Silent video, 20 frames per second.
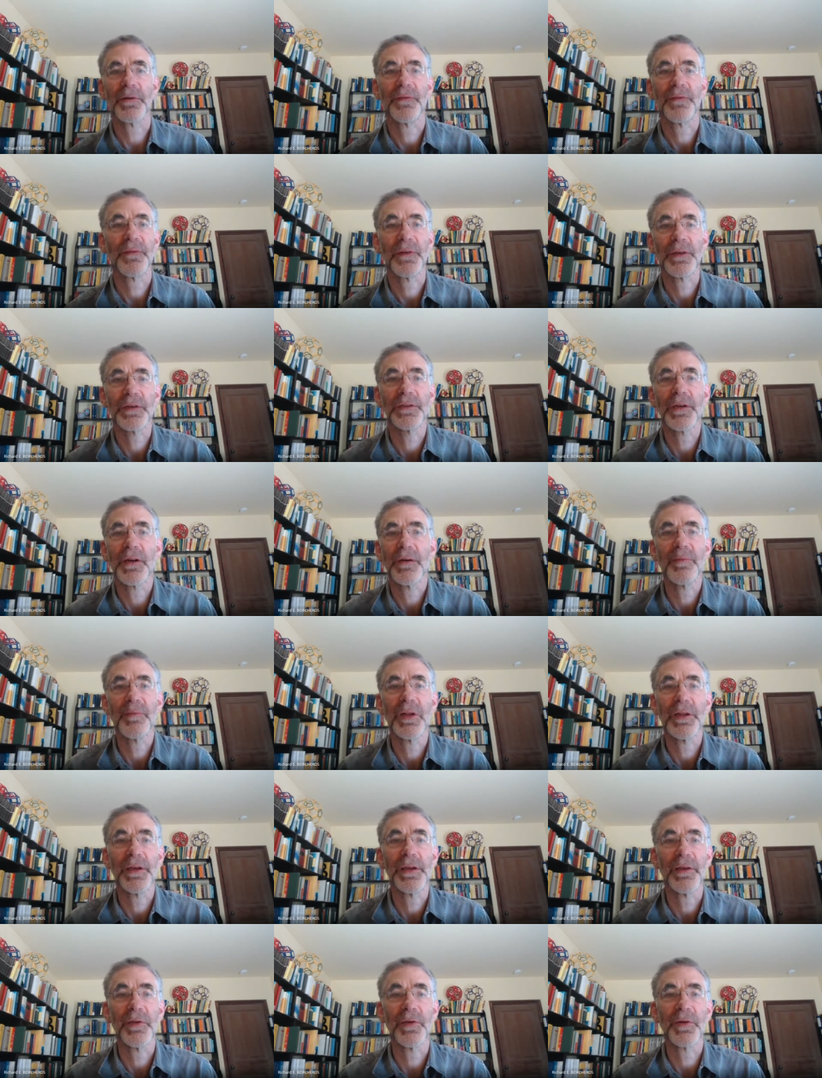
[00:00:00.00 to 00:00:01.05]
For example,
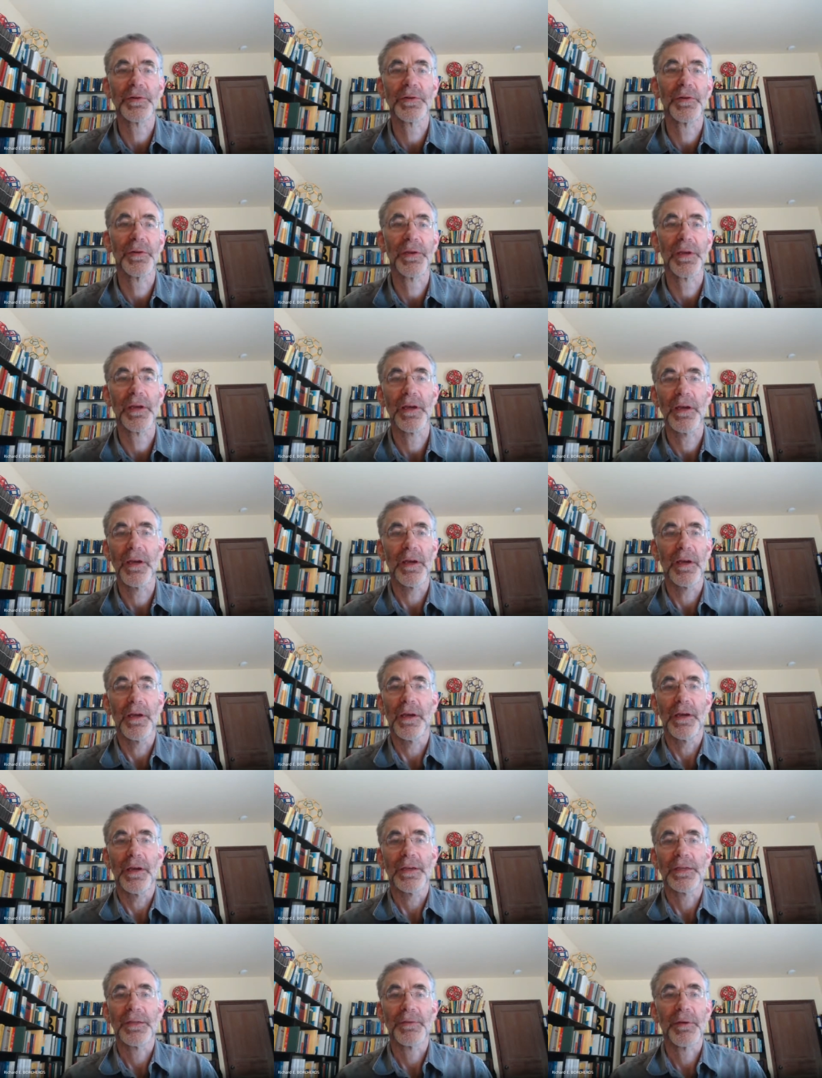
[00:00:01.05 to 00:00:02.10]
he not only
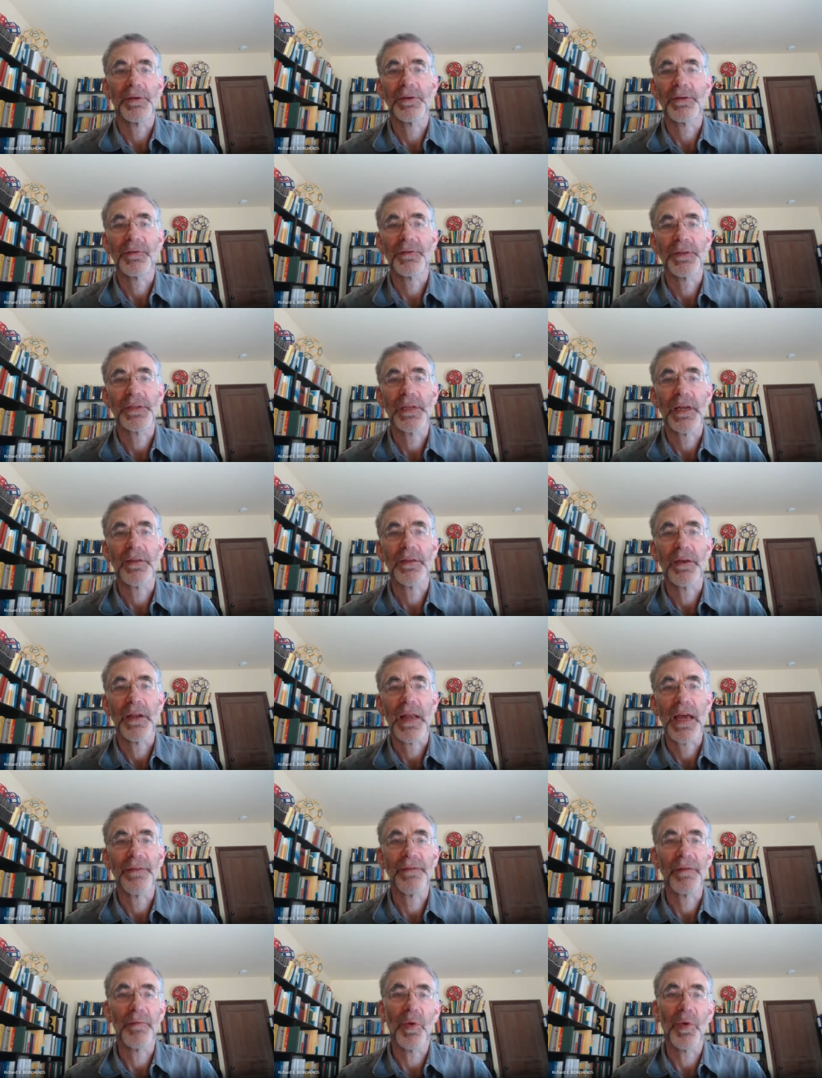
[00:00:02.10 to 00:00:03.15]
supposed to have said that
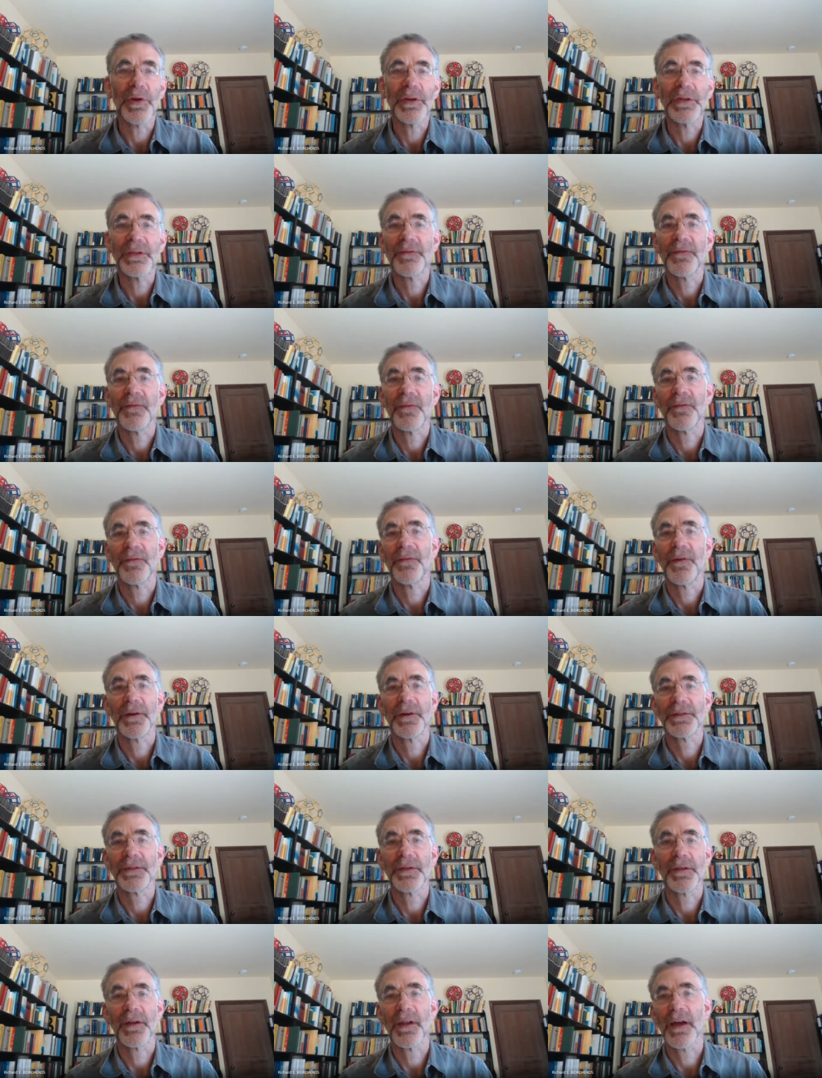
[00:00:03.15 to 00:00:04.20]
heavy bodies fall
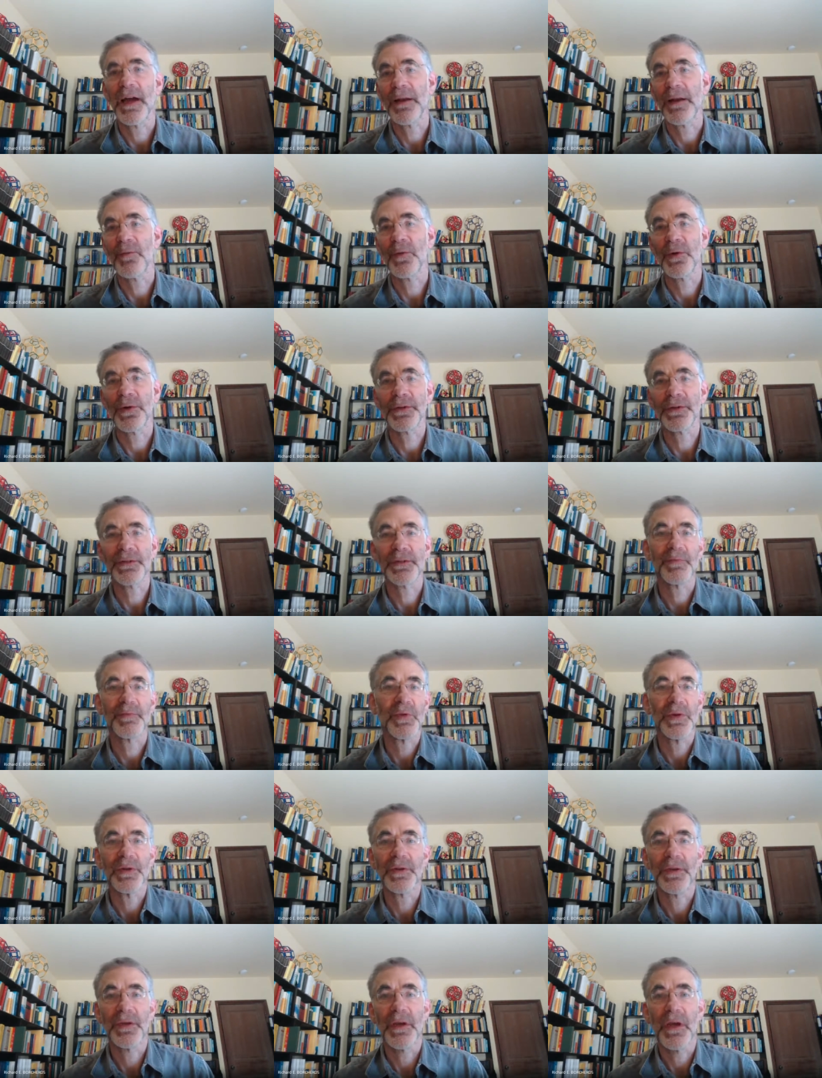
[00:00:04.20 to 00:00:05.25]
faster than light ones,
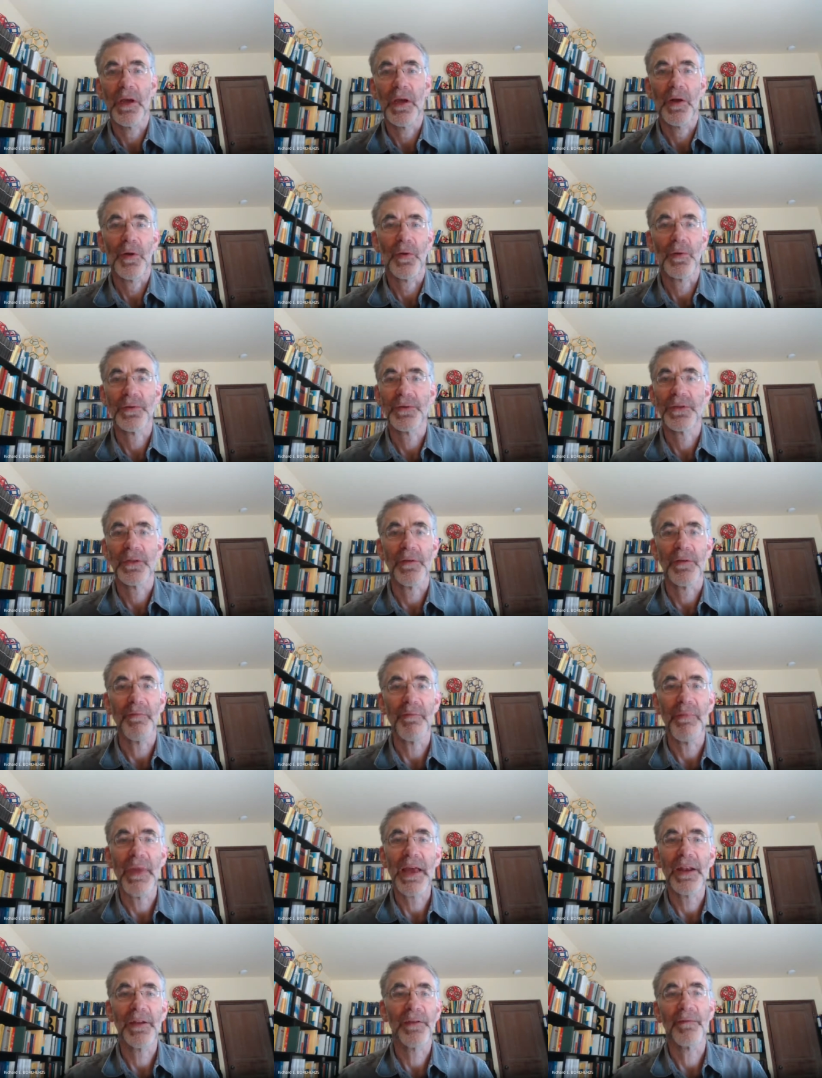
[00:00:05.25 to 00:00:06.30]
but also that
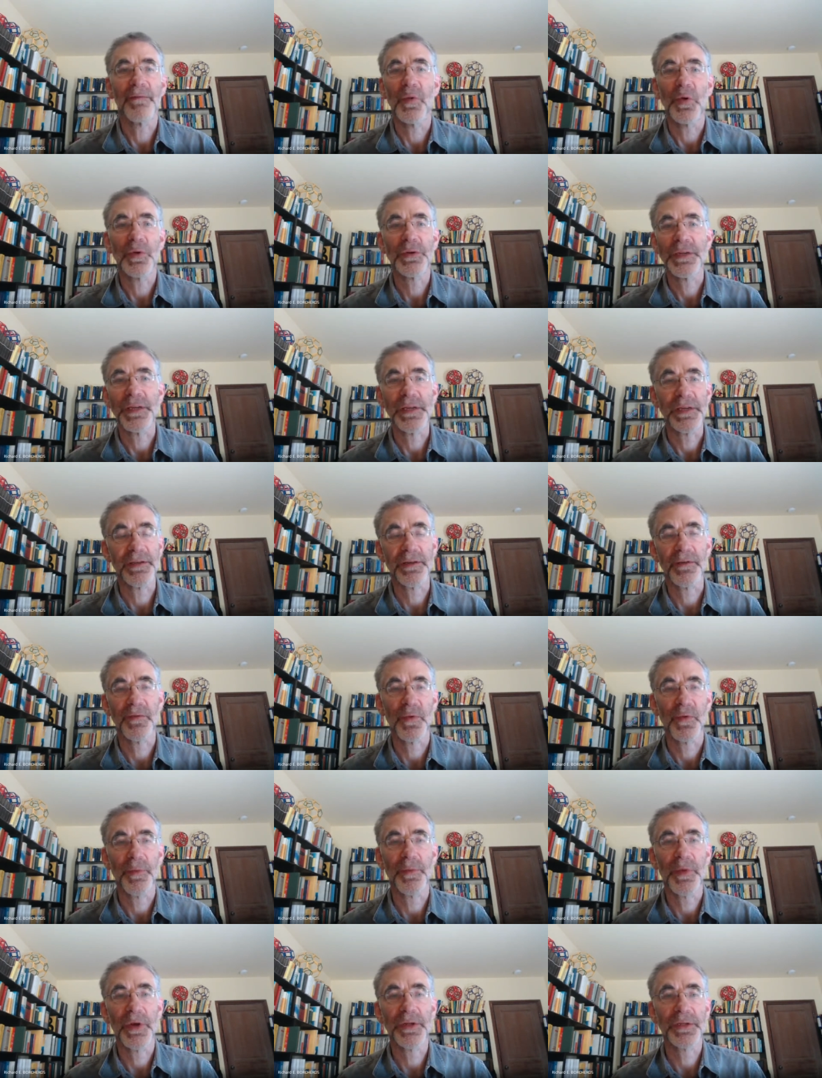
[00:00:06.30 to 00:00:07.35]
men have more teeth than
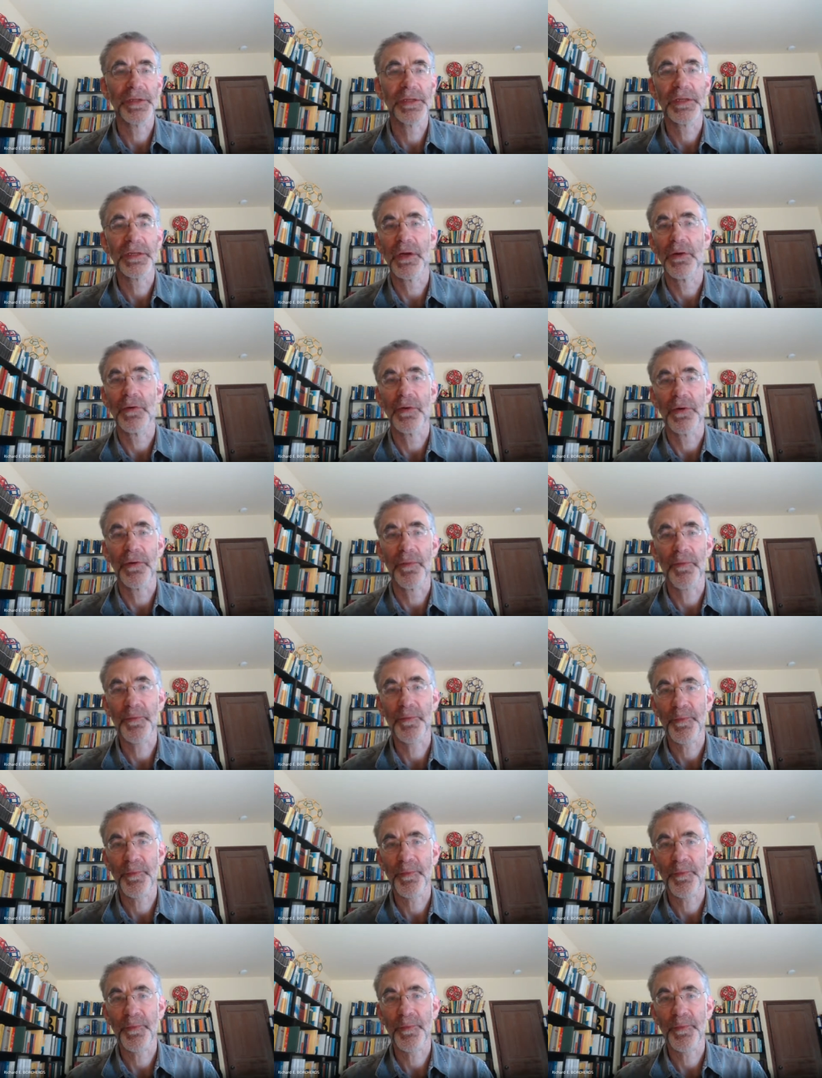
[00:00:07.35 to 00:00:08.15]
women, and so on.